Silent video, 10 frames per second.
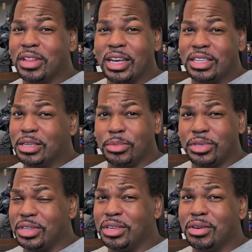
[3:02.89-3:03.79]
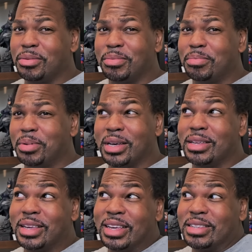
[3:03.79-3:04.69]
like the MCU, but
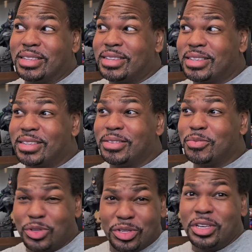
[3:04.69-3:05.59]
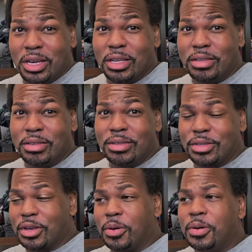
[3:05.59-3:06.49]
it was good.
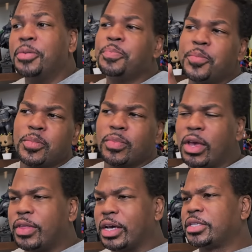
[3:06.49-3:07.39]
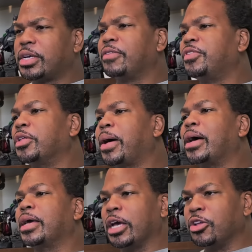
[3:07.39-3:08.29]
So that's how I feel
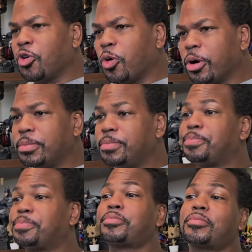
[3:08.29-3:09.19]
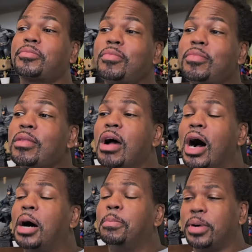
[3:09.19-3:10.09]
about Andor.
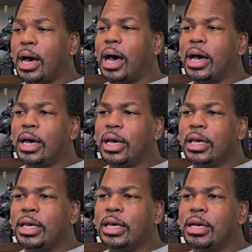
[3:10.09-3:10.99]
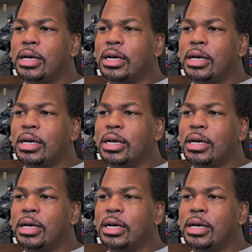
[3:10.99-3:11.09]
Um, but I